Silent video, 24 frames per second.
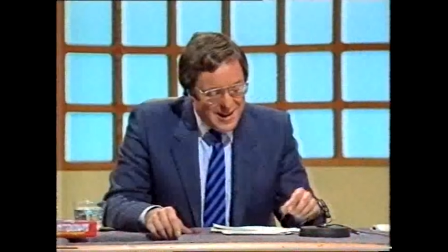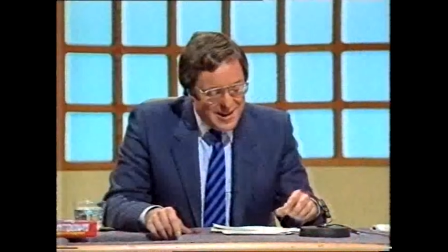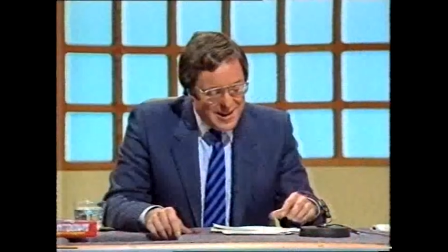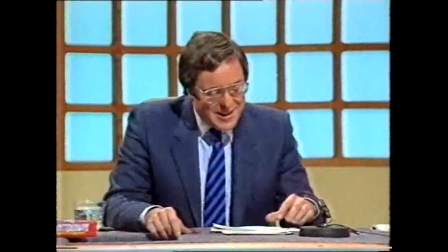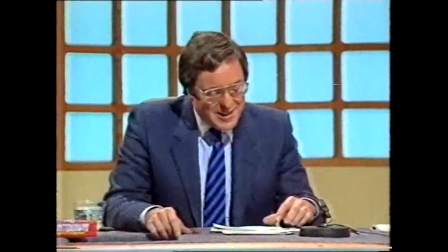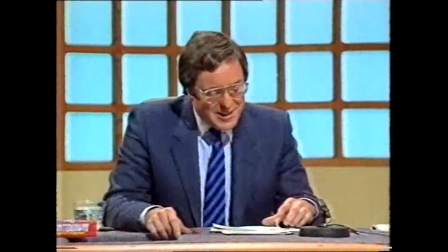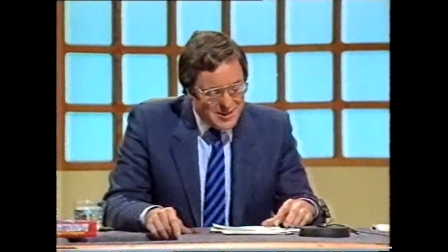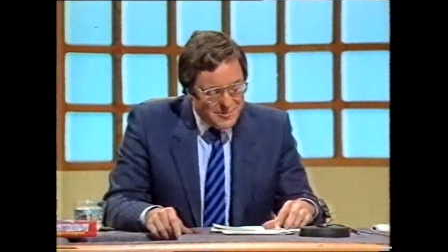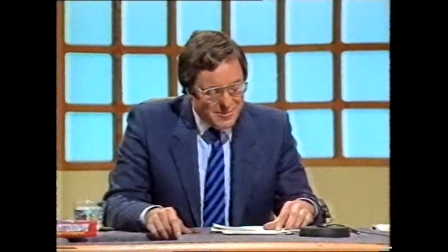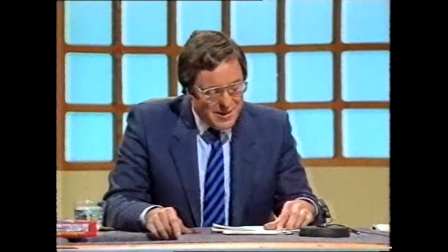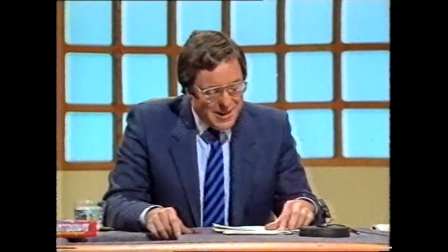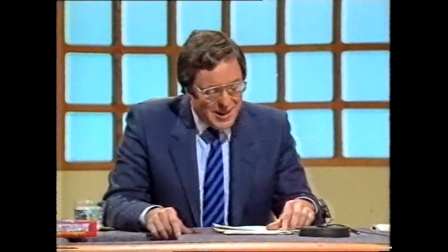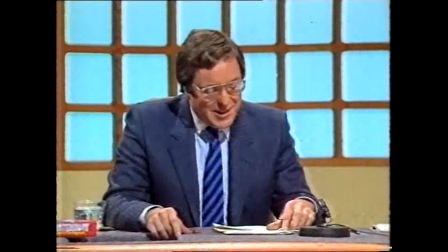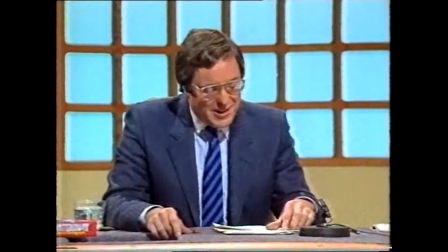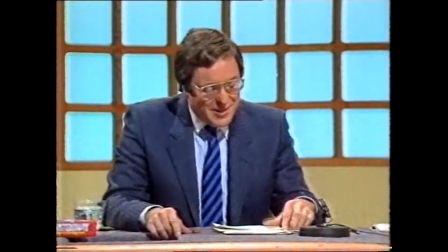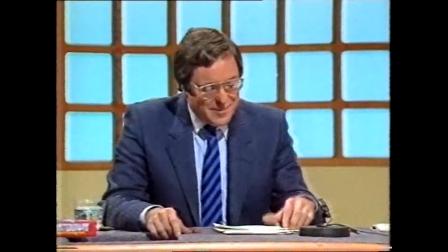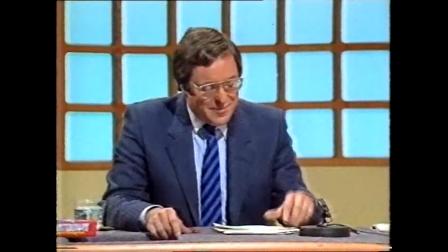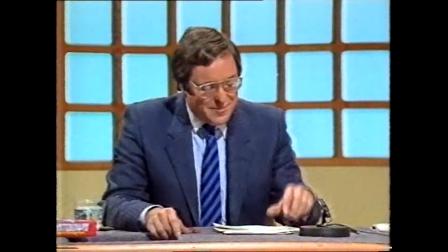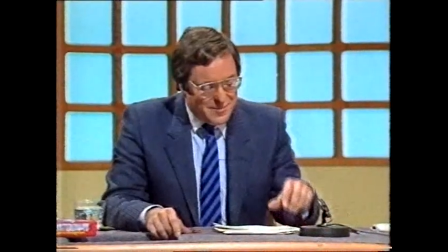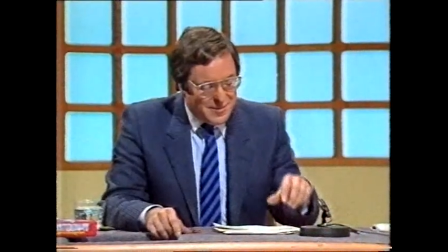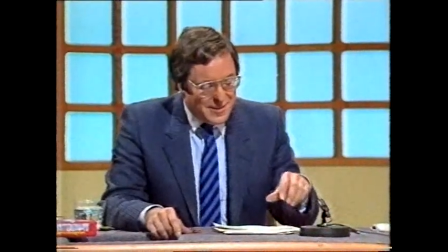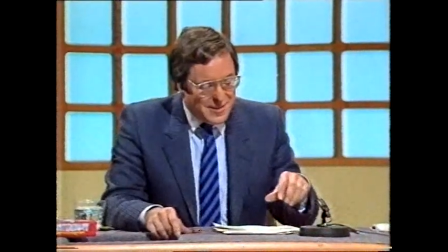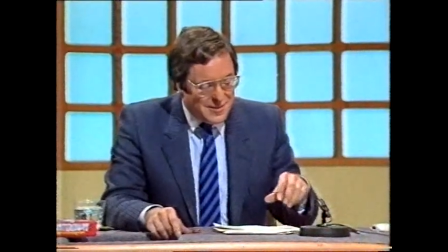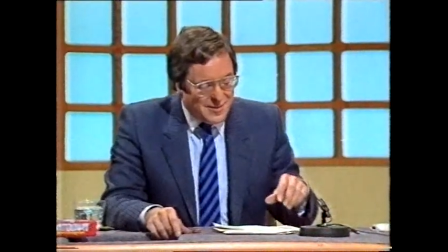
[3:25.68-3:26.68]
now, let us
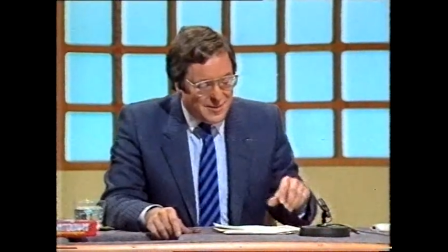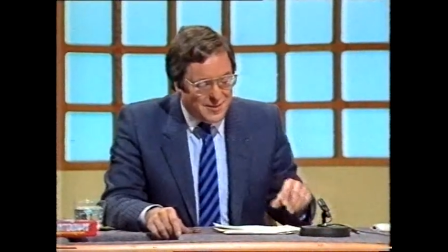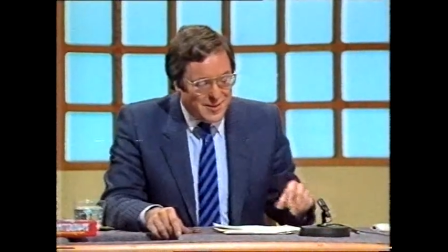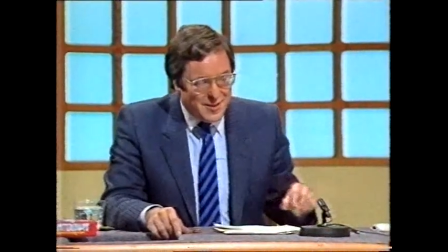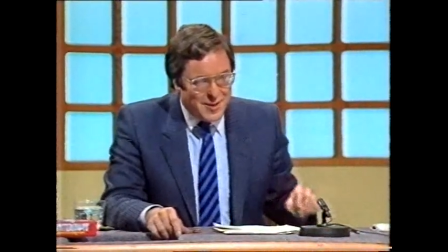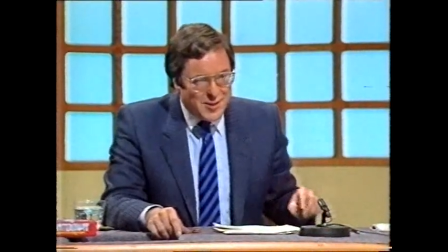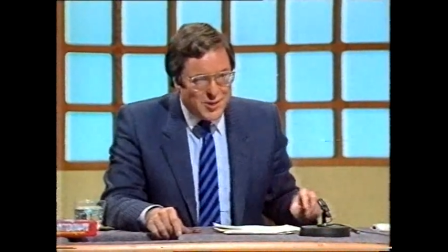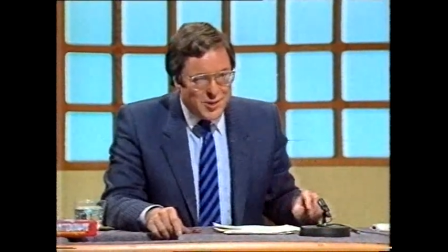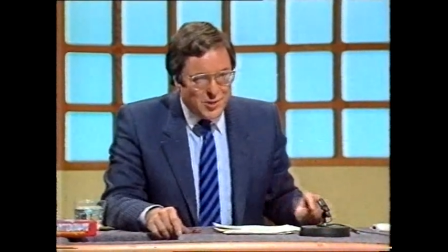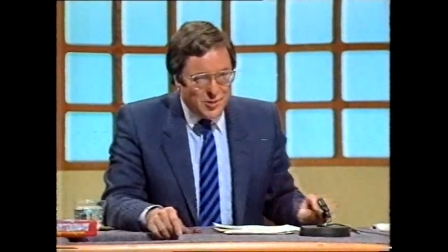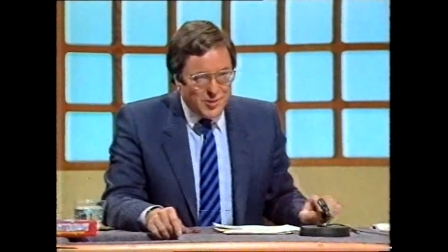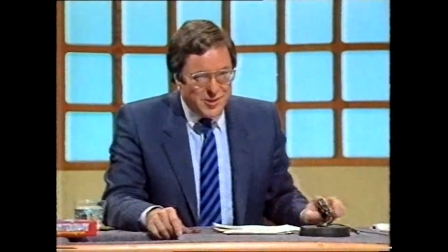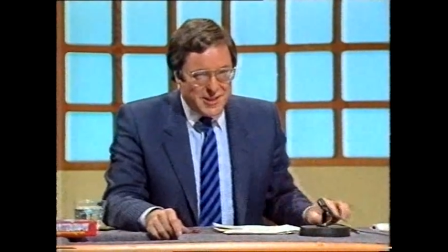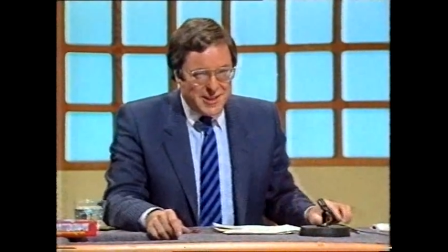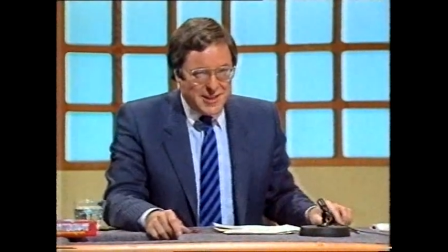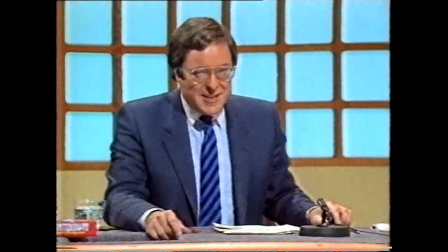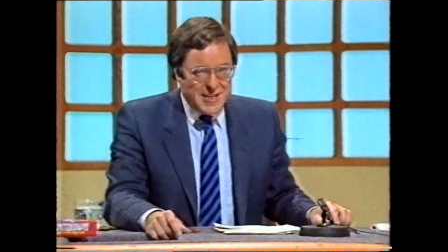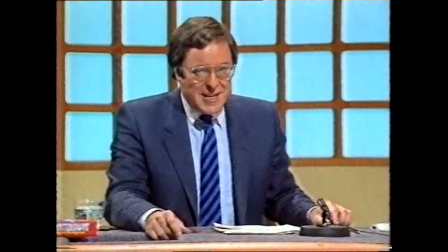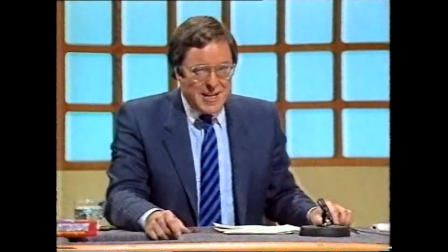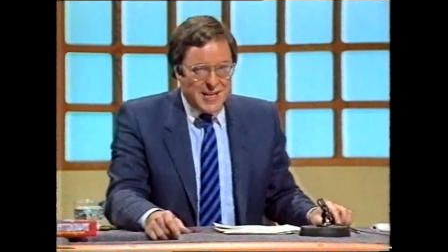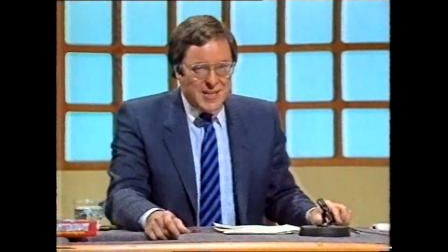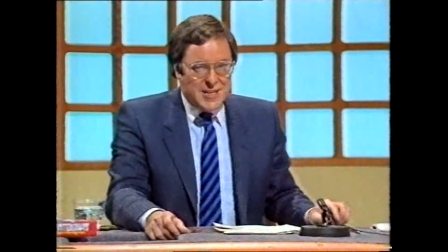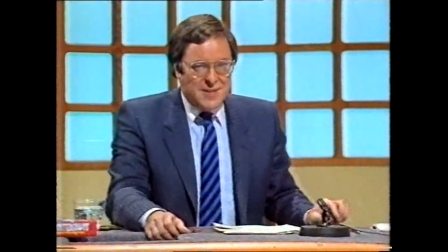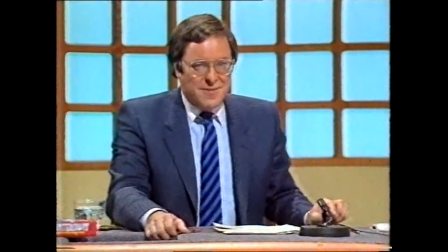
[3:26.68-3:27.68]
welcome a rather
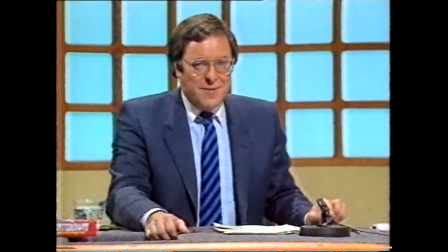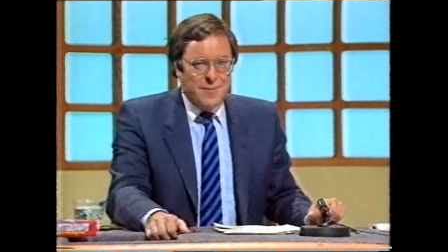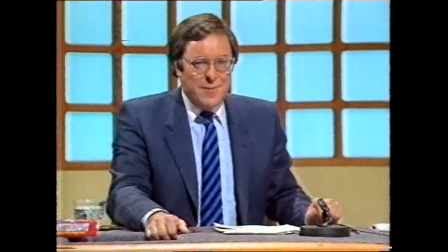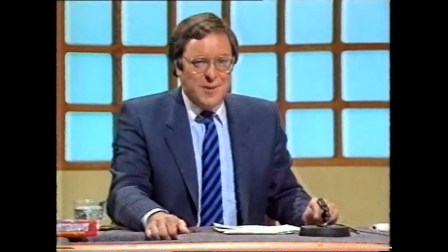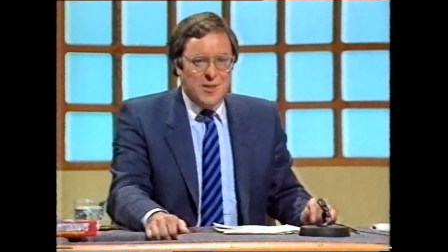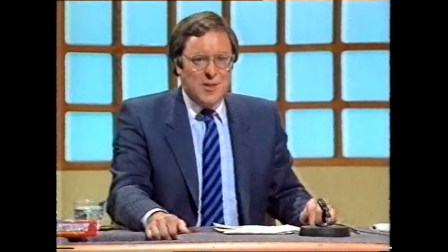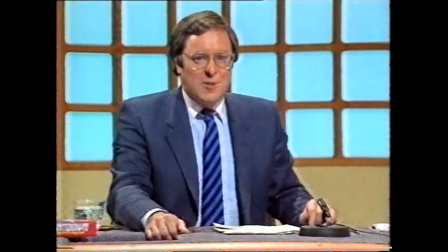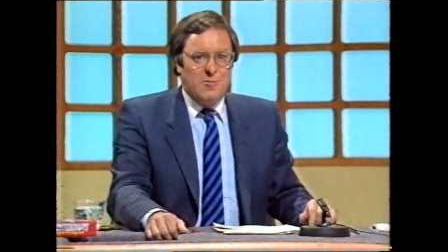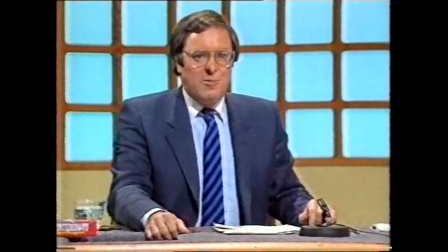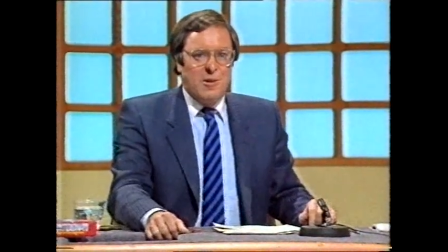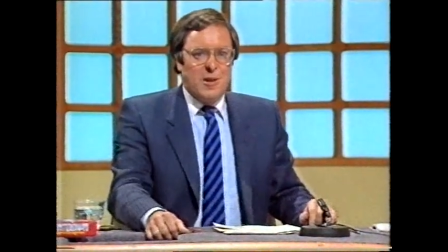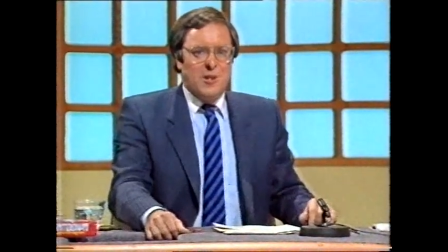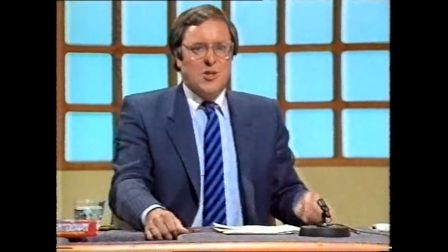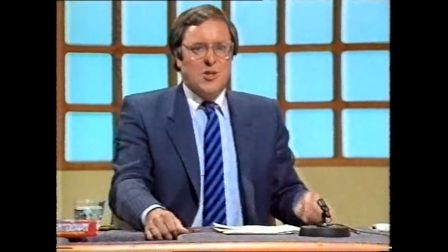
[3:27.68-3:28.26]
daunting task for Mr.